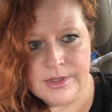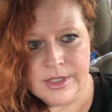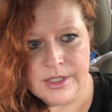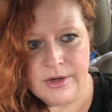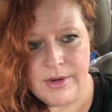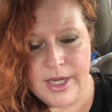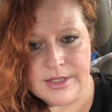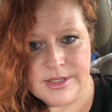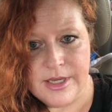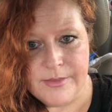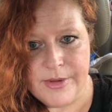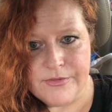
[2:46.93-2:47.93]
you know, adds
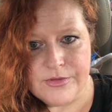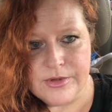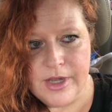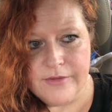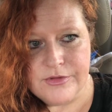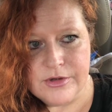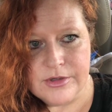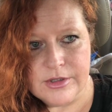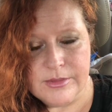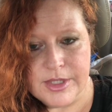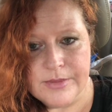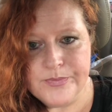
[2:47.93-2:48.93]
up after a
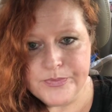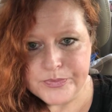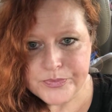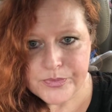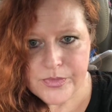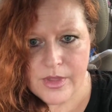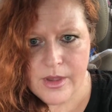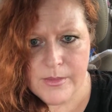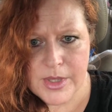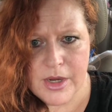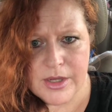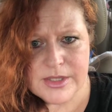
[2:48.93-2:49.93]
little bit.
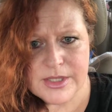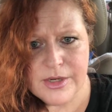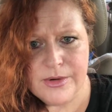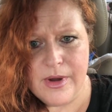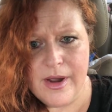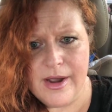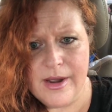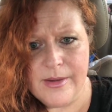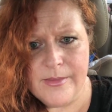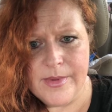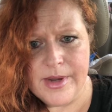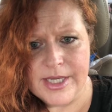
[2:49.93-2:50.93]
But also,
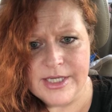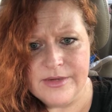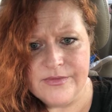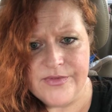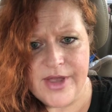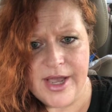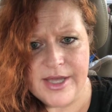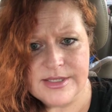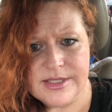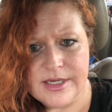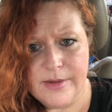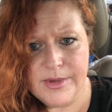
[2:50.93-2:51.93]
I didn't
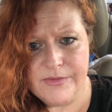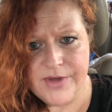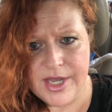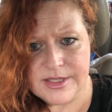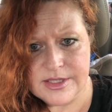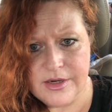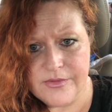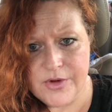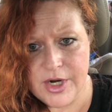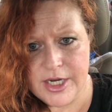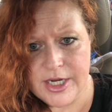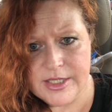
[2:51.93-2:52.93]
fast, and I've been fasting on
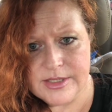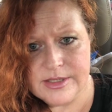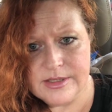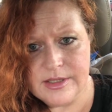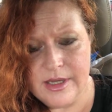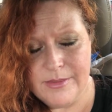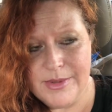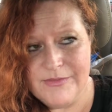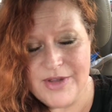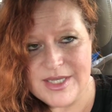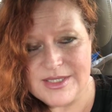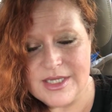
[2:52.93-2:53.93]
Fridays. I've been
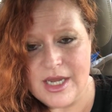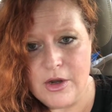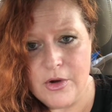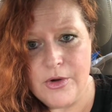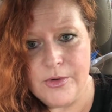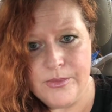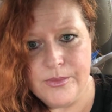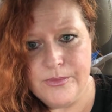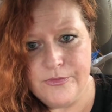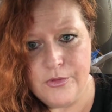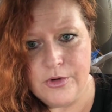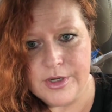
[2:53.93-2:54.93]
fasting at home
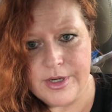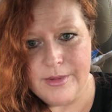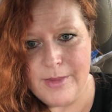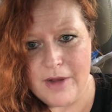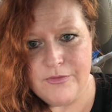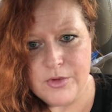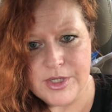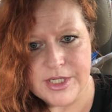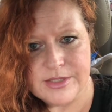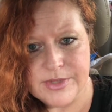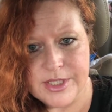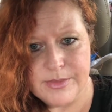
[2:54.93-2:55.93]
for about 4
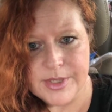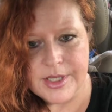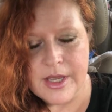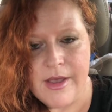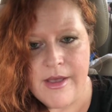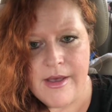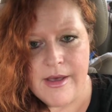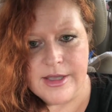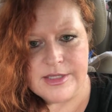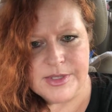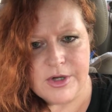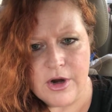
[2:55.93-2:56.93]
days a week, but
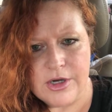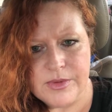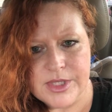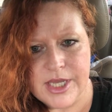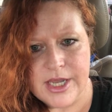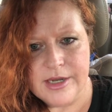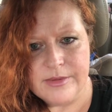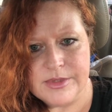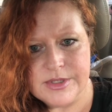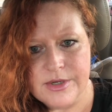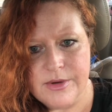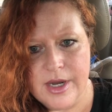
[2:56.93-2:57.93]
it's been harder with camp.
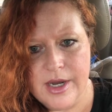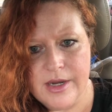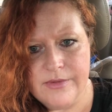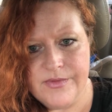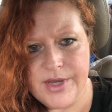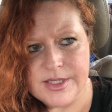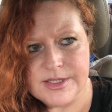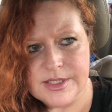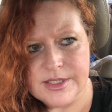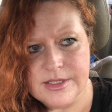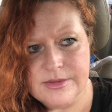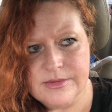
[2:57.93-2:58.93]
So I
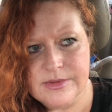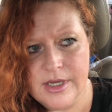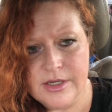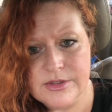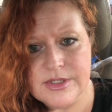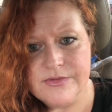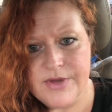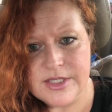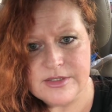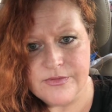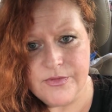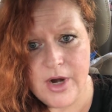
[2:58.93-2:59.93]
usually
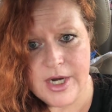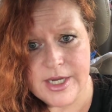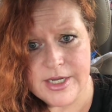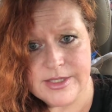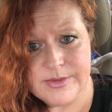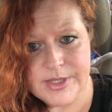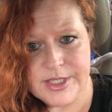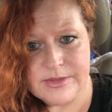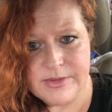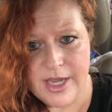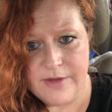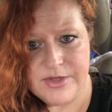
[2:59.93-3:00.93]
fast on Fridays because
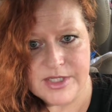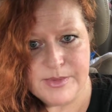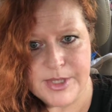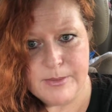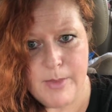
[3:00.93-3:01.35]
we have this big